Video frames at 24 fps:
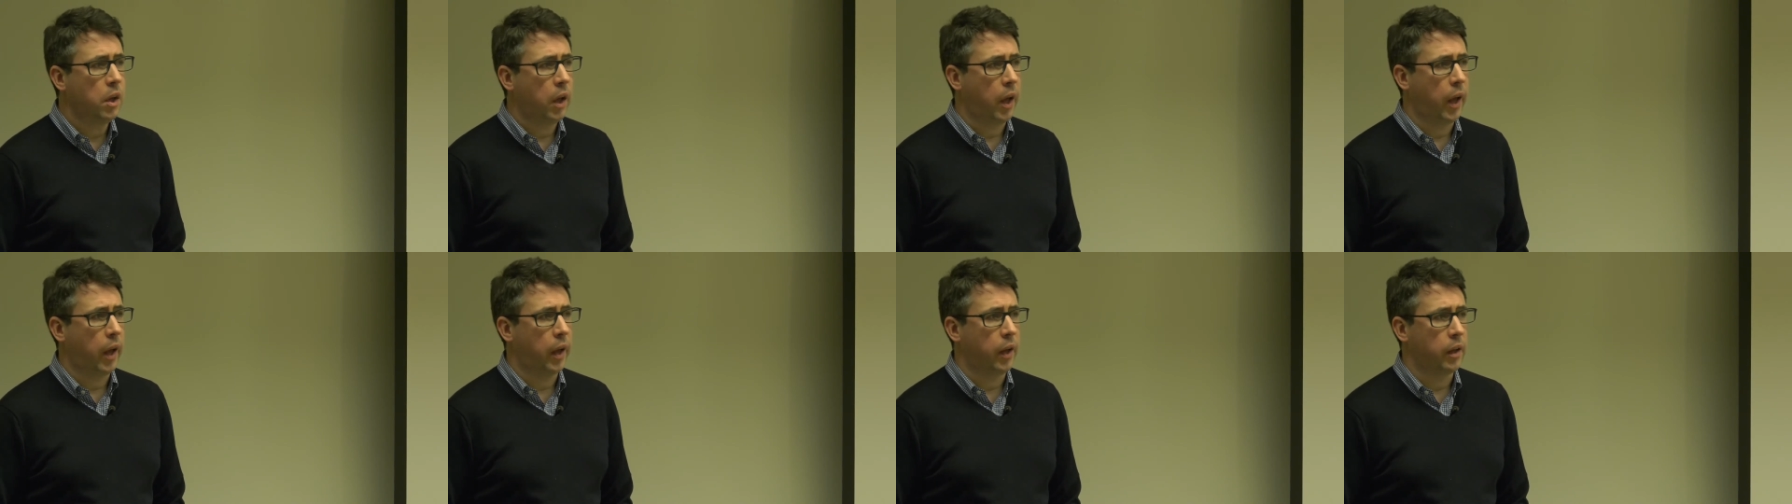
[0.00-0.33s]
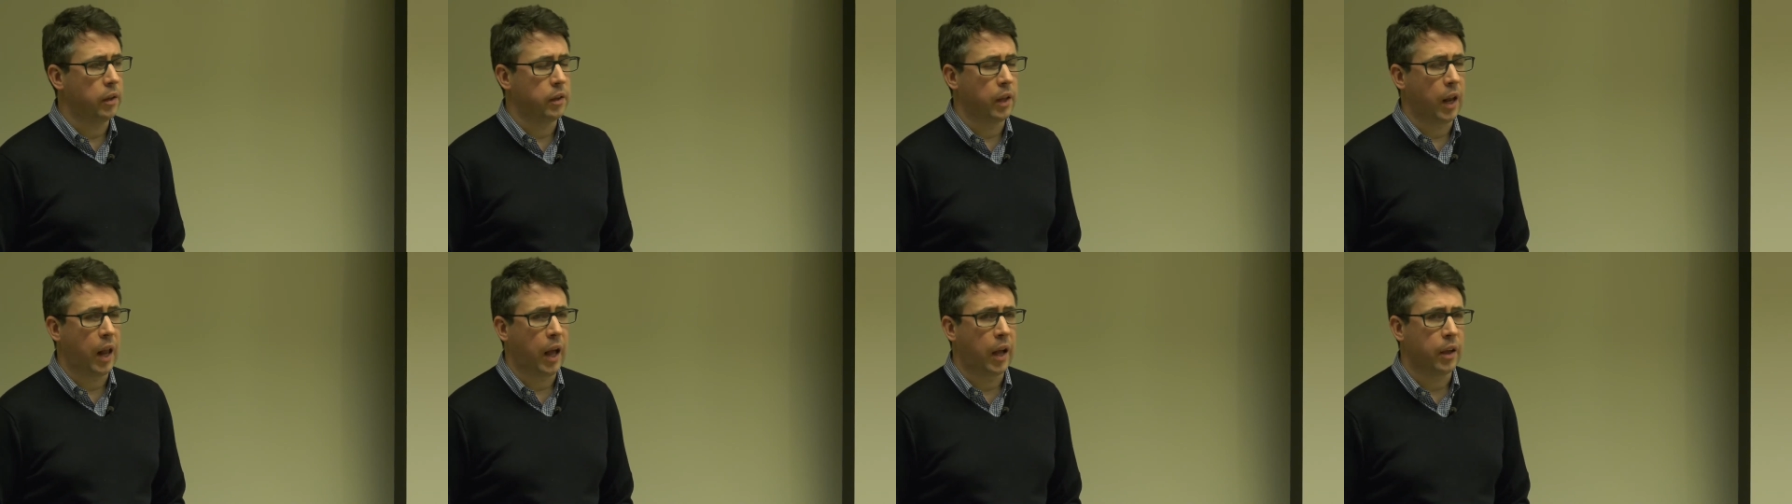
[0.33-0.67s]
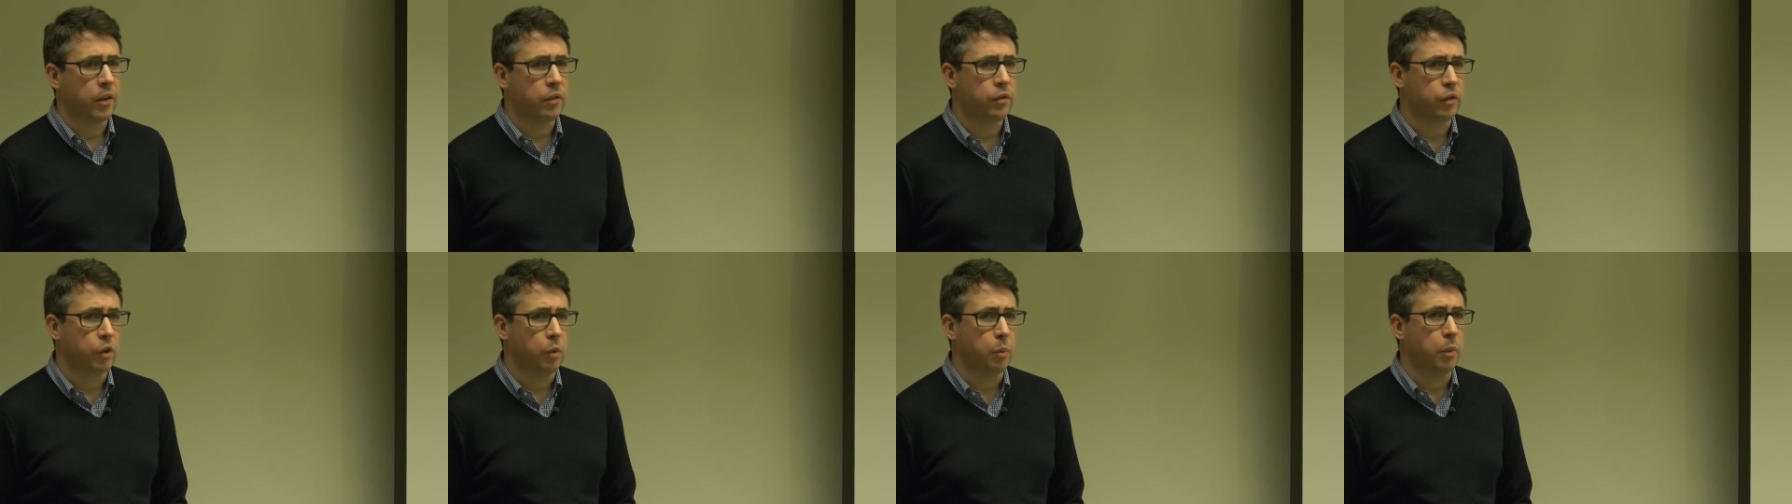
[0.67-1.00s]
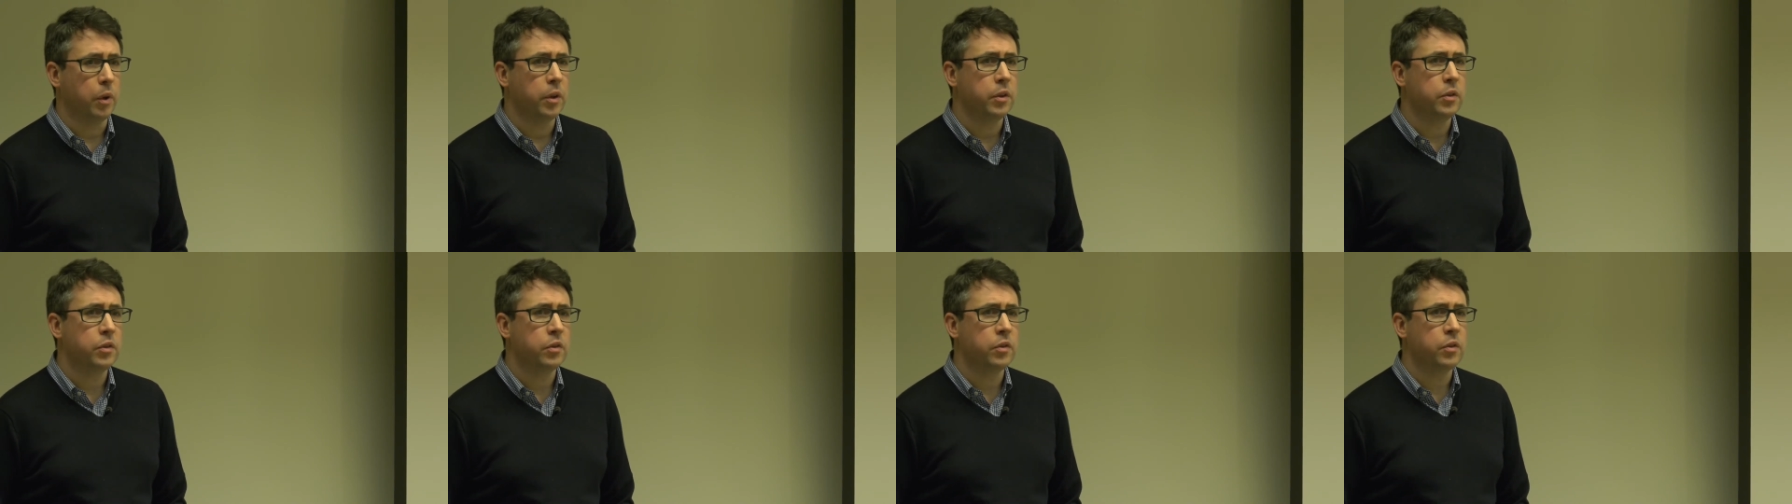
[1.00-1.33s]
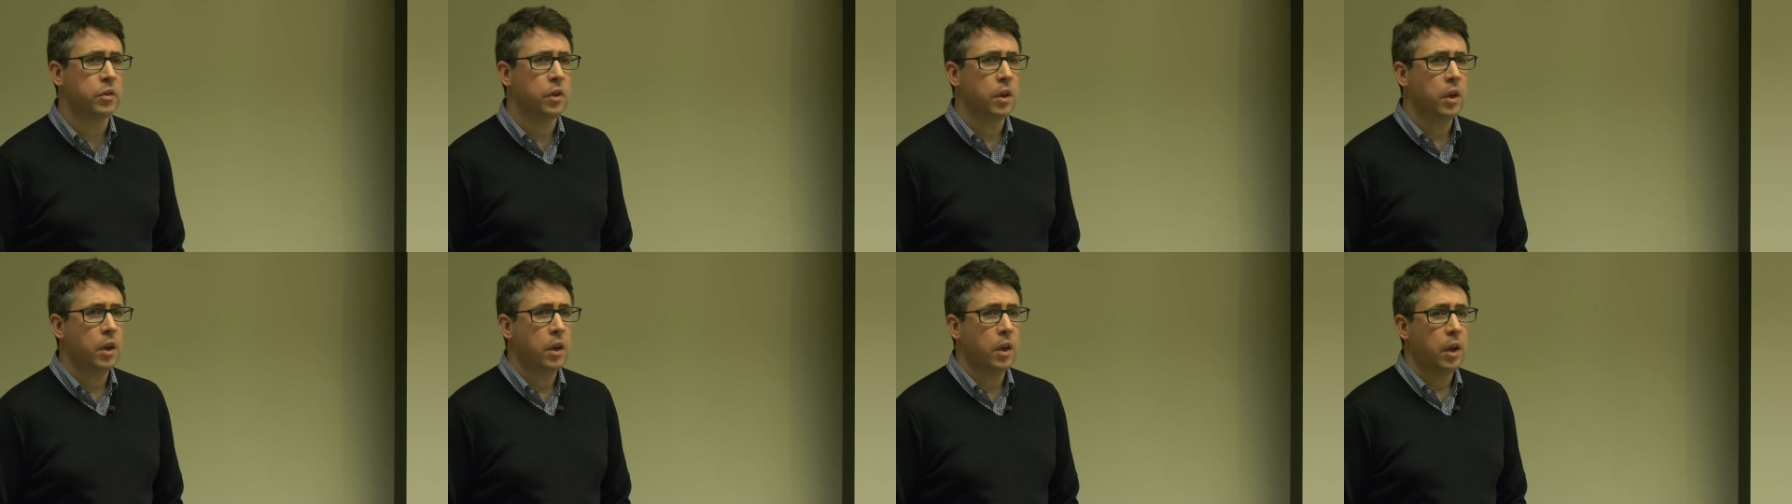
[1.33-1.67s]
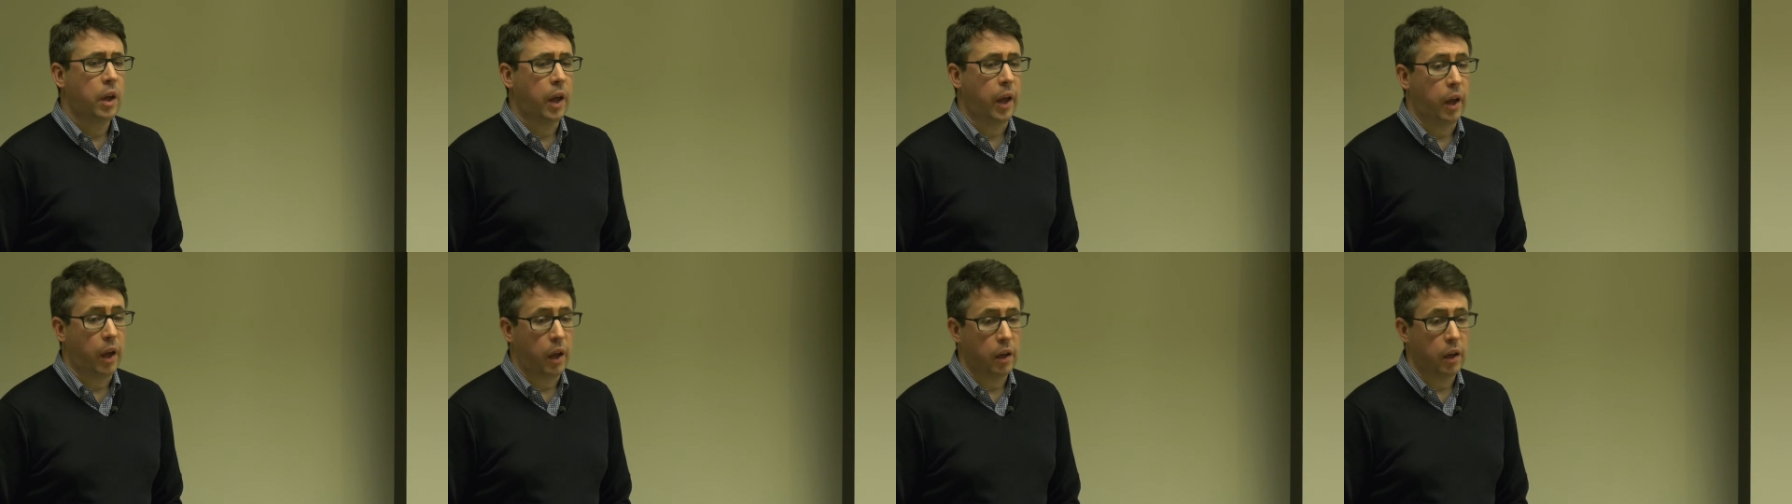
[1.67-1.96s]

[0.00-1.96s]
so who still needs help,